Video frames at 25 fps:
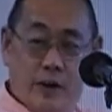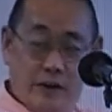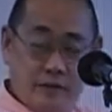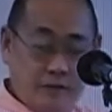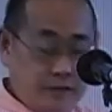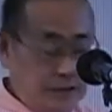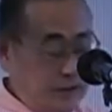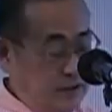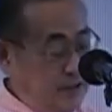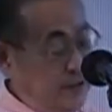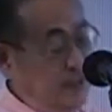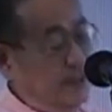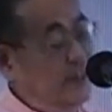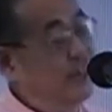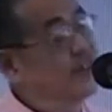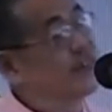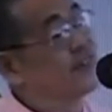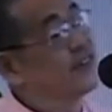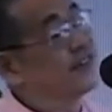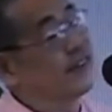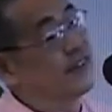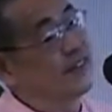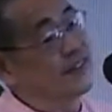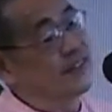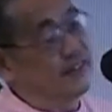However,
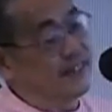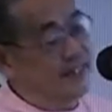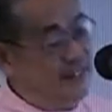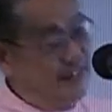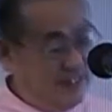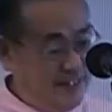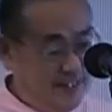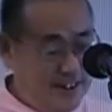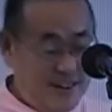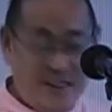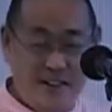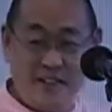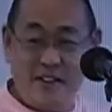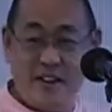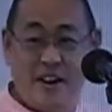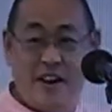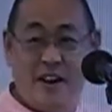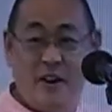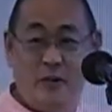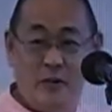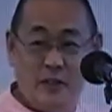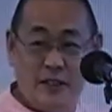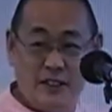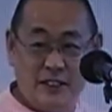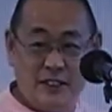
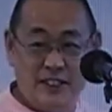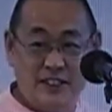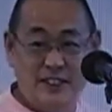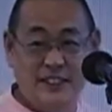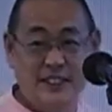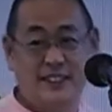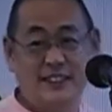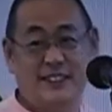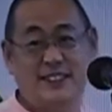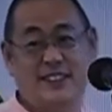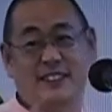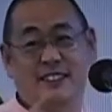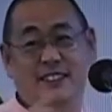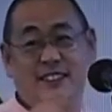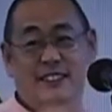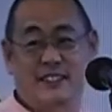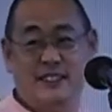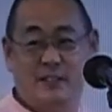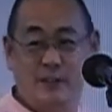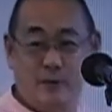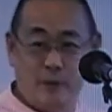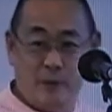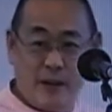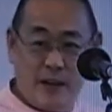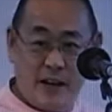not always.
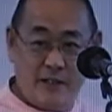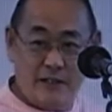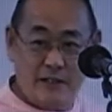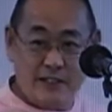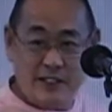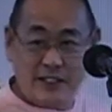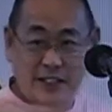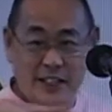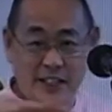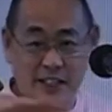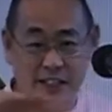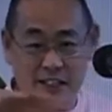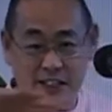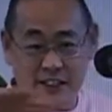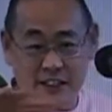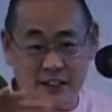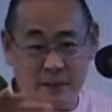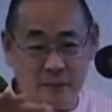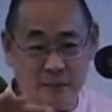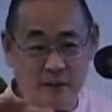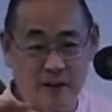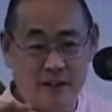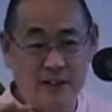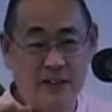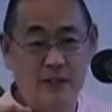You may have the
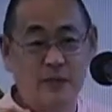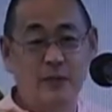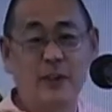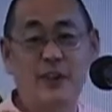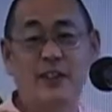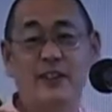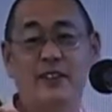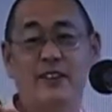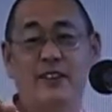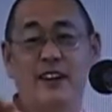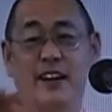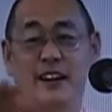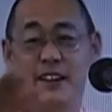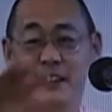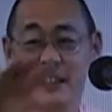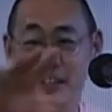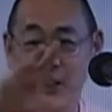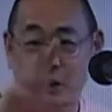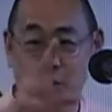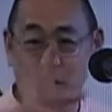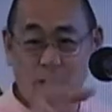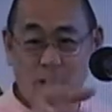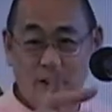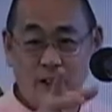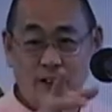steadiness in bhakti
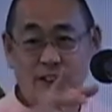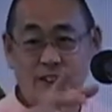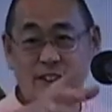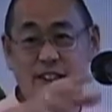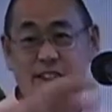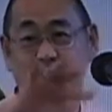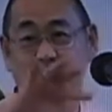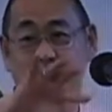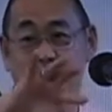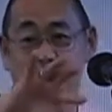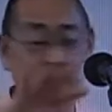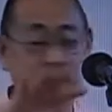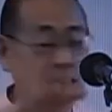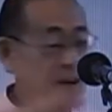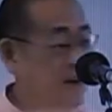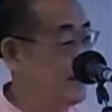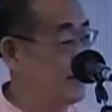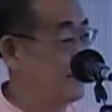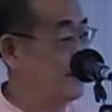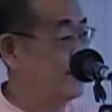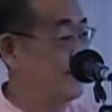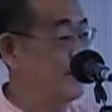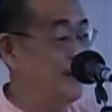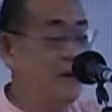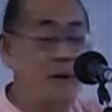and the qualities
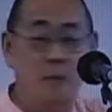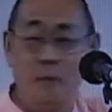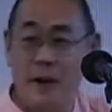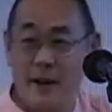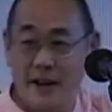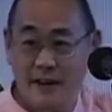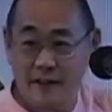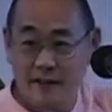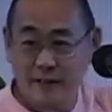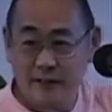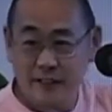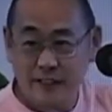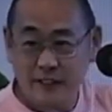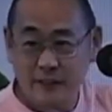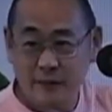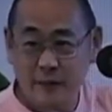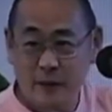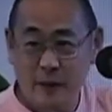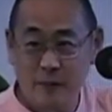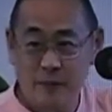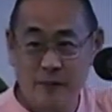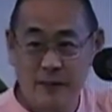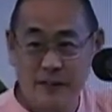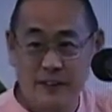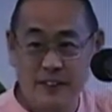may not all
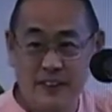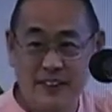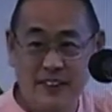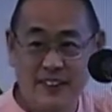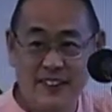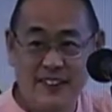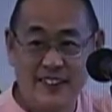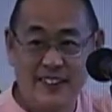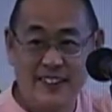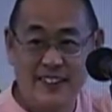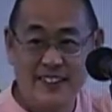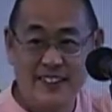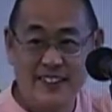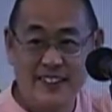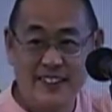manifest properly.